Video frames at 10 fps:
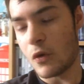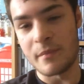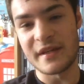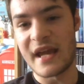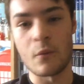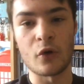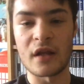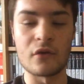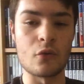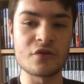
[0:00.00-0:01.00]
won't be getting
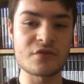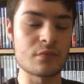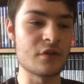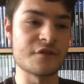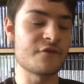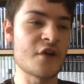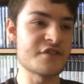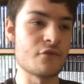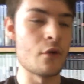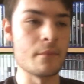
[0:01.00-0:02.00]
one at launch because
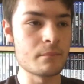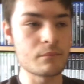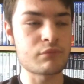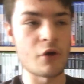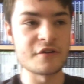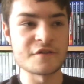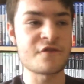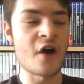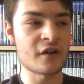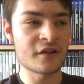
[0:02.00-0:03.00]
first of all, I'm broke
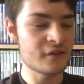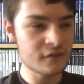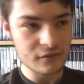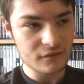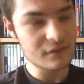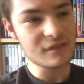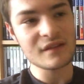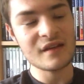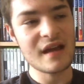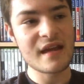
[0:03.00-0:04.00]
as fuck,
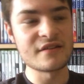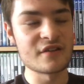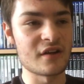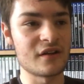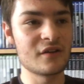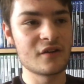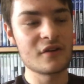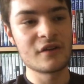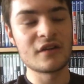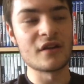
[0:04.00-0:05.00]
and
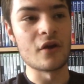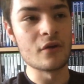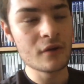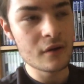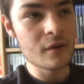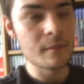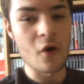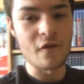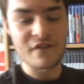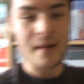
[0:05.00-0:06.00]
you know,
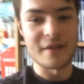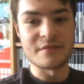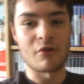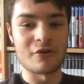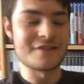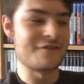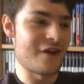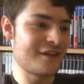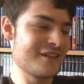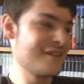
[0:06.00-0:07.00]
my whole family's broke as
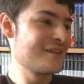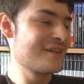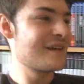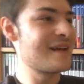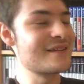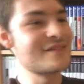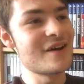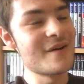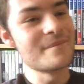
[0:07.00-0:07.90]
fuck, and